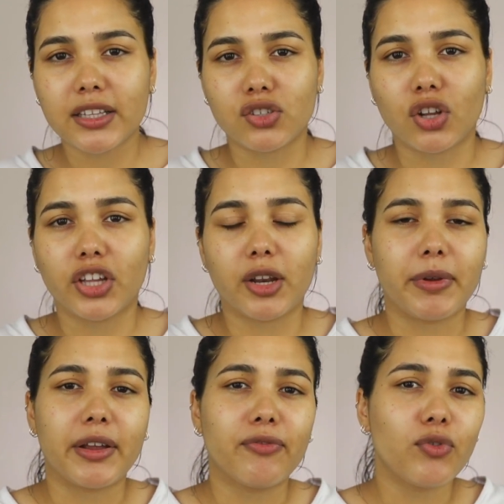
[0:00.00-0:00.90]
It's not going to
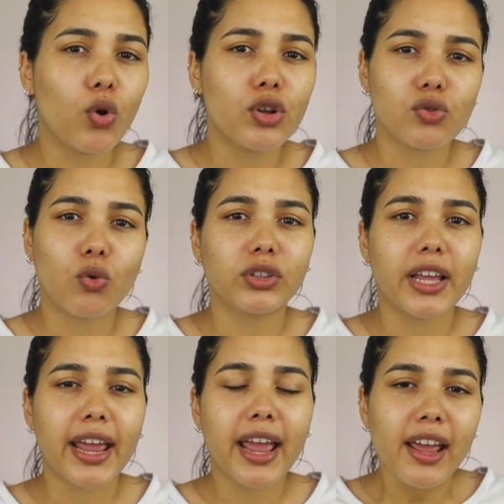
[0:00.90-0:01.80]
be flawless all
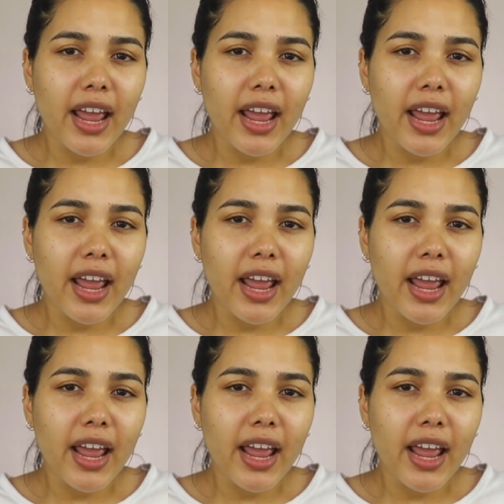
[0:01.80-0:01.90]
day,